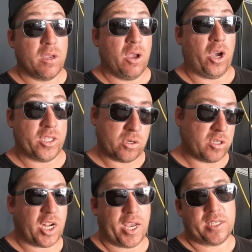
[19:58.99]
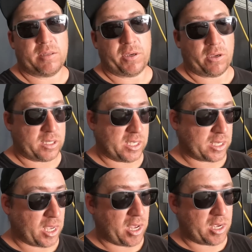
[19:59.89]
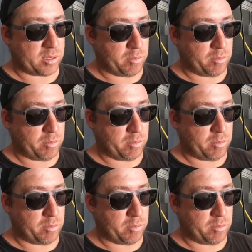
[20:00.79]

I do chase because this car's